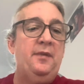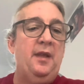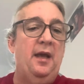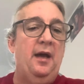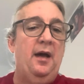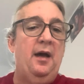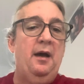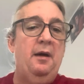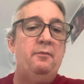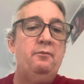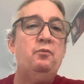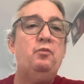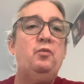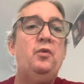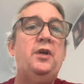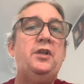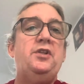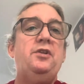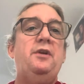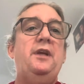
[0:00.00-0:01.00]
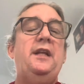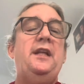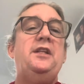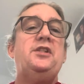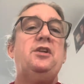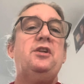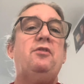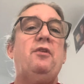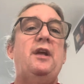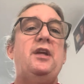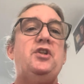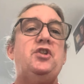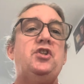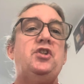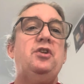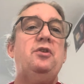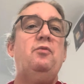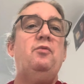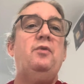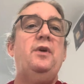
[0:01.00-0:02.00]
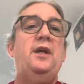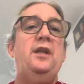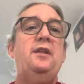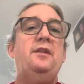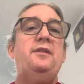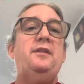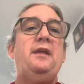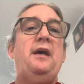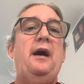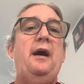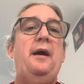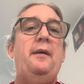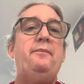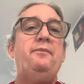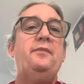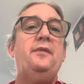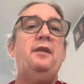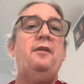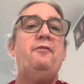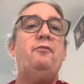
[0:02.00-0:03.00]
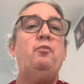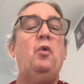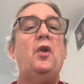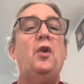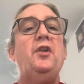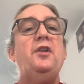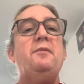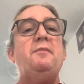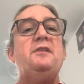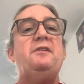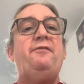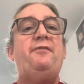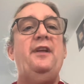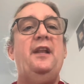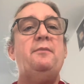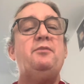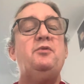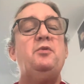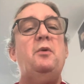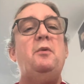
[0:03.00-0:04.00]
We're doing an integration with one of them is Philips.